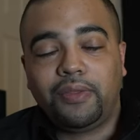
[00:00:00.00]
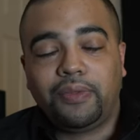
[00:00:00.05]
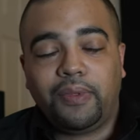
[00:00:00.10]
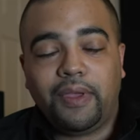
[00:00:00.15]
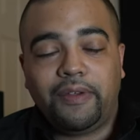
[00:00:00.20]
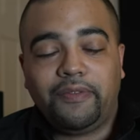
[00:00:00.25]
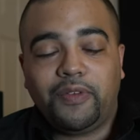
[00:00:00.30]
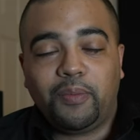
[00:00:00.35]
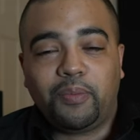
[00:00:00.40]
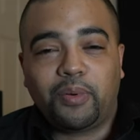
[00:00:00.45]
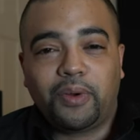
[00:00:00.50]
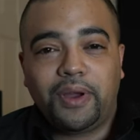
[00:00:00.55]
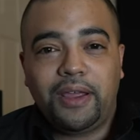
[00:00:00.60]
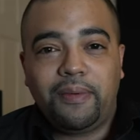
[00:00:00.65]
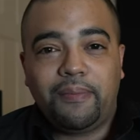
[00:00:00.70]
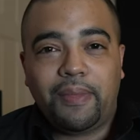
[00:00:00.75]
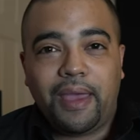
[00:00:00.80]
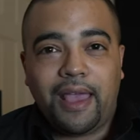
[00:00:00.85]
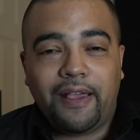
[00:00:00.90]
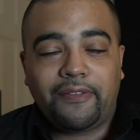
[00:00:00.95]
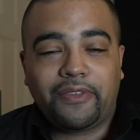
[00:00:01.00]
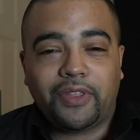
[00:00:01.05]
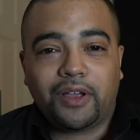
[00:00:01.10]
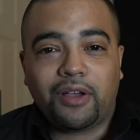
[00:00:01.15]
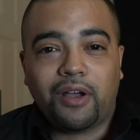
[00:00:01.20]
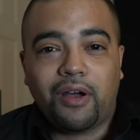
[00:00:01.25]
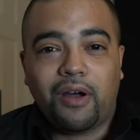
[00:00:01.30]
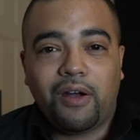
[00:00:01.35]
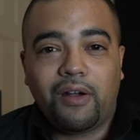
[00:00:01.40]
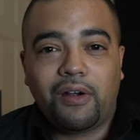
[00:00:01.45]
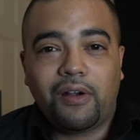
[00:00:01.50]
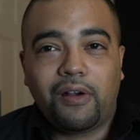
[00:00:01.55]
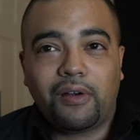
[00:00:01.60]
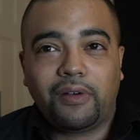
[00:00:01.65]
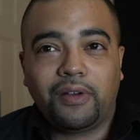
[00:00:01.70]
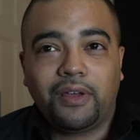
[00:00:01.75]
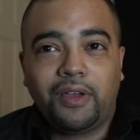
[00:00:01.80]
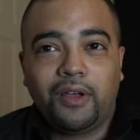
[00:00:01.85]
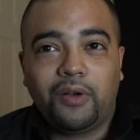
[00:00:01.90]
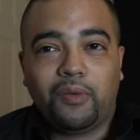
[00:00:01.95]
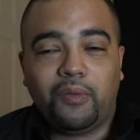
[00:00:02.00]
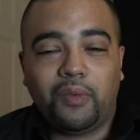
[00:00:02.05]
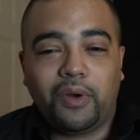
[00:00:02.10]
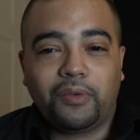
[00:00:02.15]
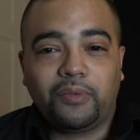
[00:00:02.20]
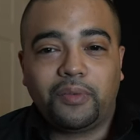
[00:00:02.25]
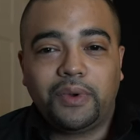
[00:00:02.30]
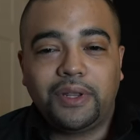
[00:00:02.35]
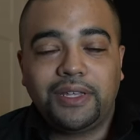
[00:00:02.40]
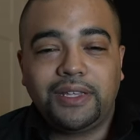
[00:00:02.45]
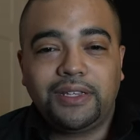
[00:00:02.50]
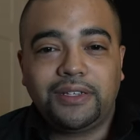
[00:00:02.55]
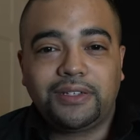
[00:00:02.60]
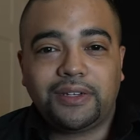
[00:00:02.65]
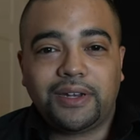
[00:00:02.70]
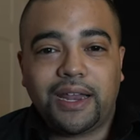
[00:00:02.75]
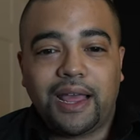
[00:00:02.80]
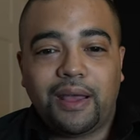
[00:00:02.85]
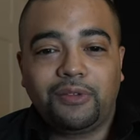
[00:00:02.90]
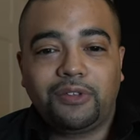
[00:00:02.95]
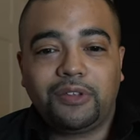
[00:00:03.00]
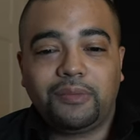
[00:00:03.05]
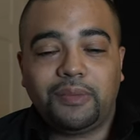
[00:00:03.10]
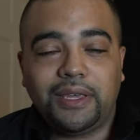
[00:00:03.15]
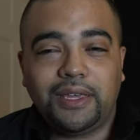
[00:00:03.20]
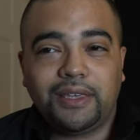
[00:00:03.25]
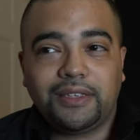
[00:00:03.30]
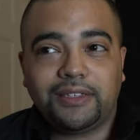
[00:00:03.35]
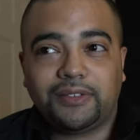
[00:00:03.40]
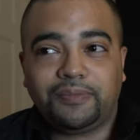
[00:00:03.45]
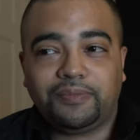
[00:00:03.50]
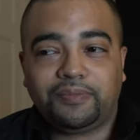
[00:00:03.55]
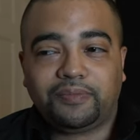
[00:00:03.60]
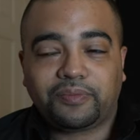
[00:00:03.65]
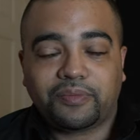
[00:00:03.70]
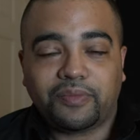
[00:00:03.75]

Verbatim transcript: if you bring back the card, what really stood out to me is